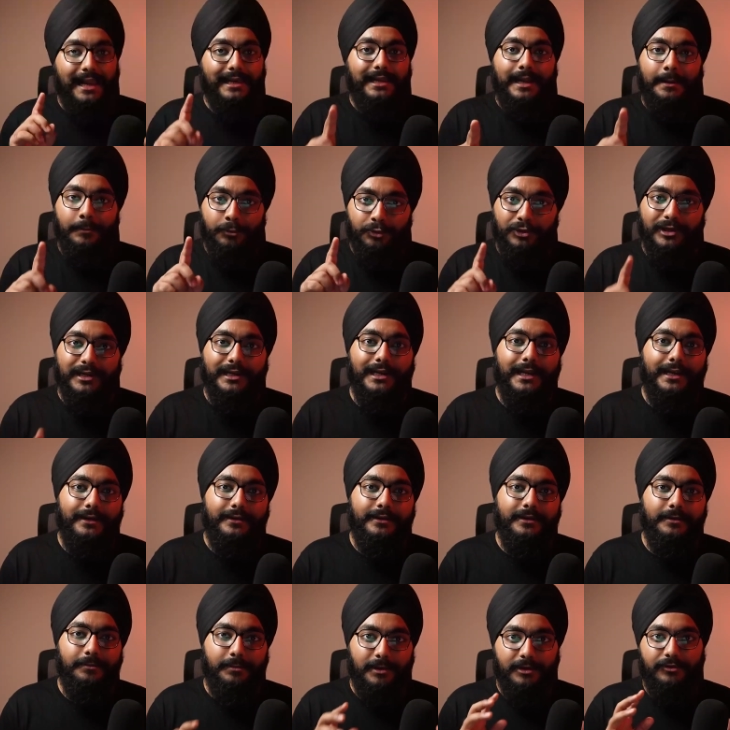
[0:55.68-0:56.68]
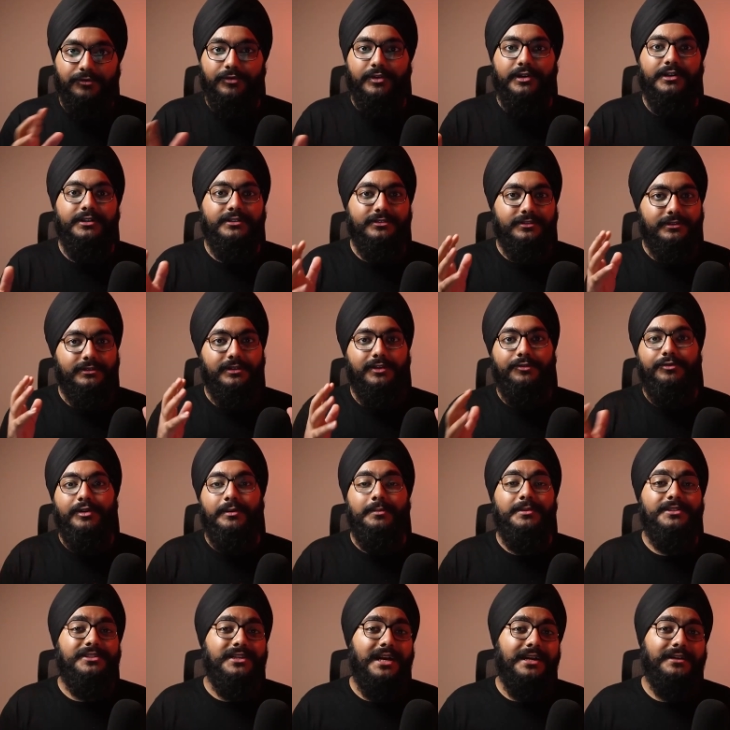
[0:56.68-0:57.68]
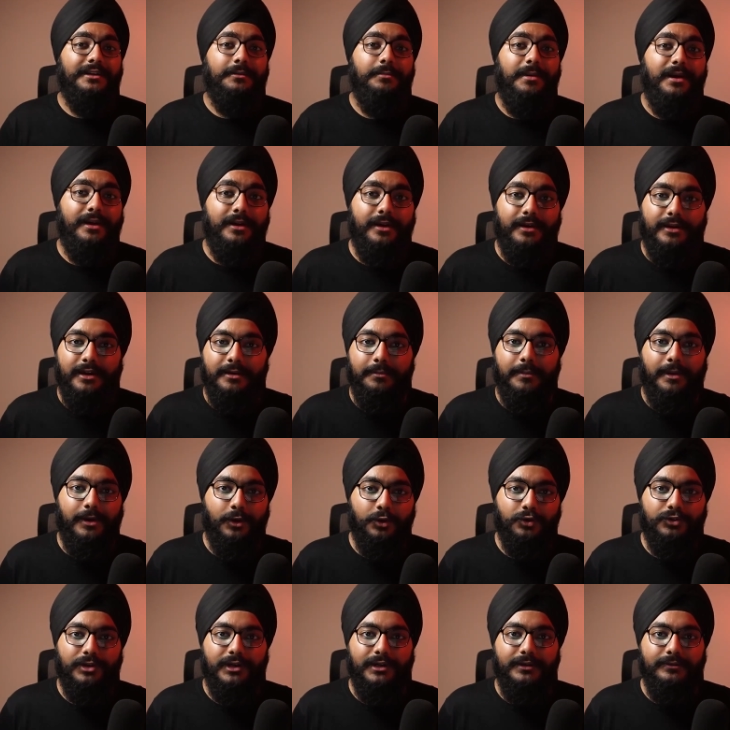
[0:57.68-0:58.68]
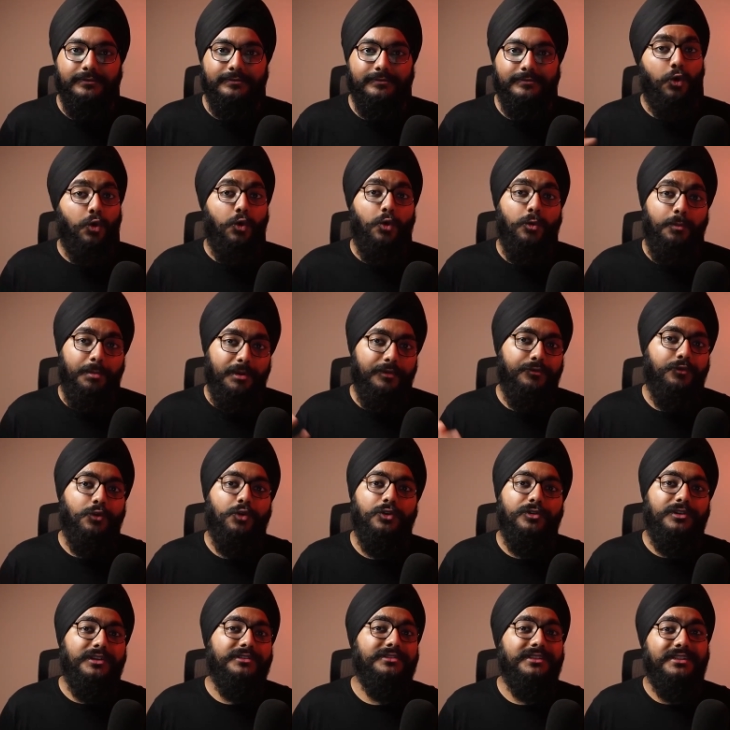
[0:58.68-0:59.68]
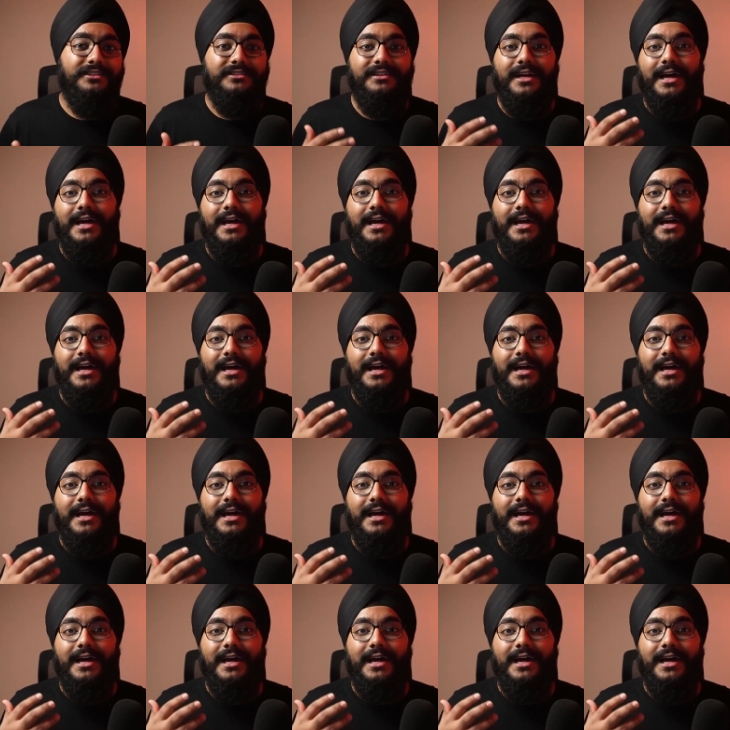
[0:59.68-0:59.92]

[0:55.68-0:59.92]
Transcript: I'll come to that later, but first, the film is directed by Karan Malhotra, who before this has